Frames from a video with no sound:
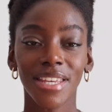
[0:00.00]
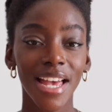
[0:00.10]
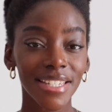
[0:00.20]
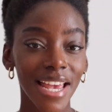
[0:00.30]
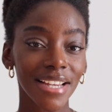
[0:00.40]

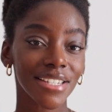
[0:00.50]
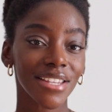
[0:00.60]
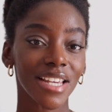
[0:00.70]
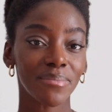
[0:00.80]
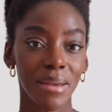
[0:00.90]
Yes,
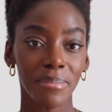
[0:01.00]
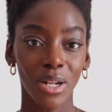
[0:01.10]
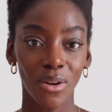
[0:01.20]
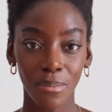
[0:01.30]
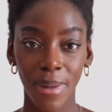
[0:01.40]
exercise made me
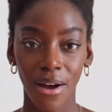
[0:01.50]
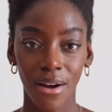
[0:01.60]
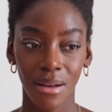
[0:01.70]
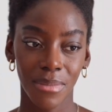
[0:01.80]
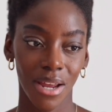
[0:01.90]
look better.
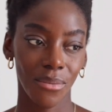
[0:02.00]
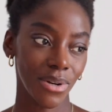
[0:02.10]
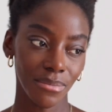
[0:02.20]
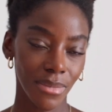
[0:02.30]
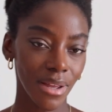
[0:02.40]
I mean, I
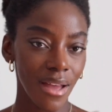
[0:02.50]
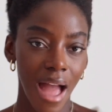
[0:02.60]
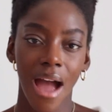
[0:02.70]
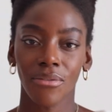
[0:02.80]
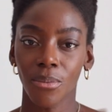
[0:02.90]
wouldn't
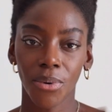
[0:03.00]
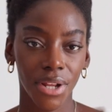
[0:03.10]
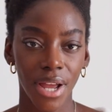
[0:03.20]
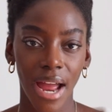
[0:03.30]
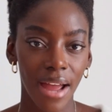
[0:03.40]
have the
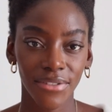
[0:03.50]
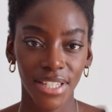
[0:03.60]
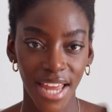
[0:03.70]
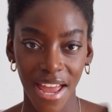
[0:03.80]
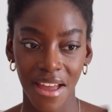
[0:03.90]
body I have
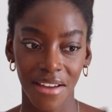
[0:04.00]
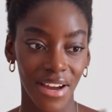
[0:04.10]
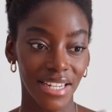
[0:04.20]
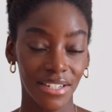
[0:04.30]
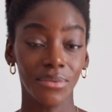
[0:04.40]
today if
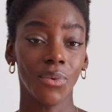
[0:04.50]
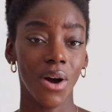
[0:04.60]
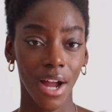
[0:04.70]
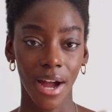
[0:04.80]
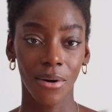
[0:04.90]
I didn't
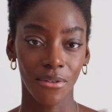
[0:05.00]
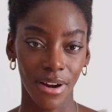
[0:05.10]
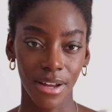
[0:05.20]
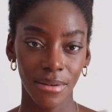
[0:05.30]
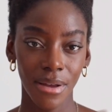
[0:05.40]
work out,
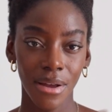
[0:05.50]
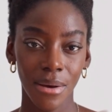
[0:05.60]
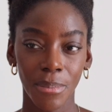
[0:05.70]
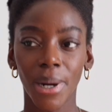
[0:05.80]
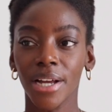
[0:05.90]
right?
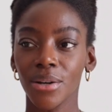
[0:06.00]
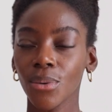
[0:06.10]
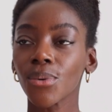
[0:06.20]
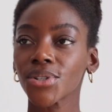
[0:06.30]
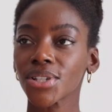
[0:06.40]
But it
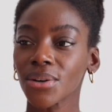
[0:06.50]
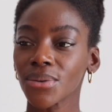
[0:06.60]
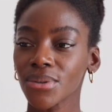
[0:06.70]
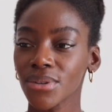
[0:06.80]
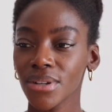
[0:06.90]

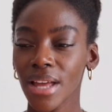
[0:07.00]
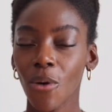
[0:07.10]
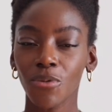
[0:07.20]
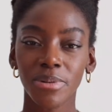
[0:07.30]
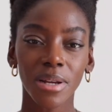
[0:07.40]
also
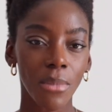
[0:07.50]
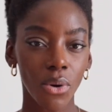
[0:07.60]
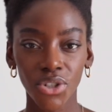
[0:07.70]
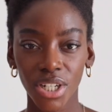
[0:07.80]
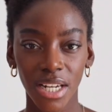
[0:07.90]
helped me
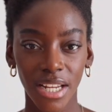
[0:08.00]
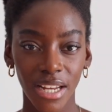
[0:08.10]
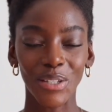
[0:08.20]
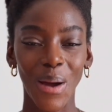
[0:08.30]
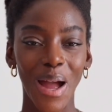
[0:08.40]
emotionally.
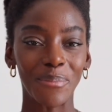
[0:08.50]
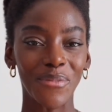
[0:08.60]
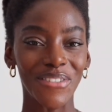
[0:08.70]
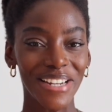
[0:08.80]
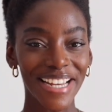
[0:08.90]
So
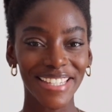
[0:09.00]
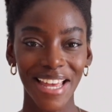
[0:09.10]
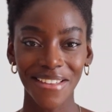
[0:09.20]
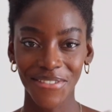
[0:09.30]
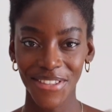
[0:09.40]
I'm really
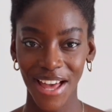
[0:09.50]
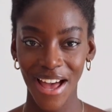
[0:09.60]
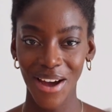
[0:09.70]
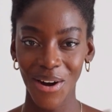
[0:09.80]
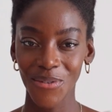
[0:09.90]
excited for
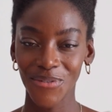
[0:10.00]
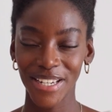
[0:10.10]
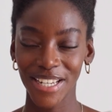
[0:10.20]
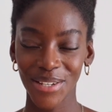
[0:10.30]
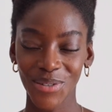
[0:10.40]
that.
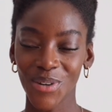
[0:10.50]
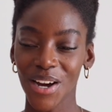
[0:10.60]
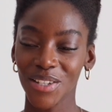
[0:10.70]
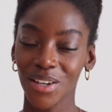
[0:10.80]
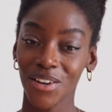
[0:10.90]
Hopefully you
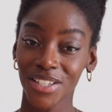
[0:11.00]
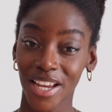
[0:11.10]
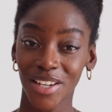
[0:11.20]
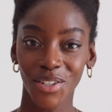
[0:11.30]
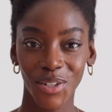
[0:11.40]
guys are
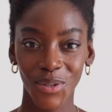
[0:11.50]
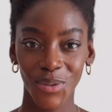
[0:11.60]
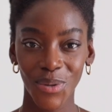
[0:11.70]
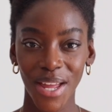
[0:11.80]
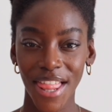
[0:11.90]
excited too.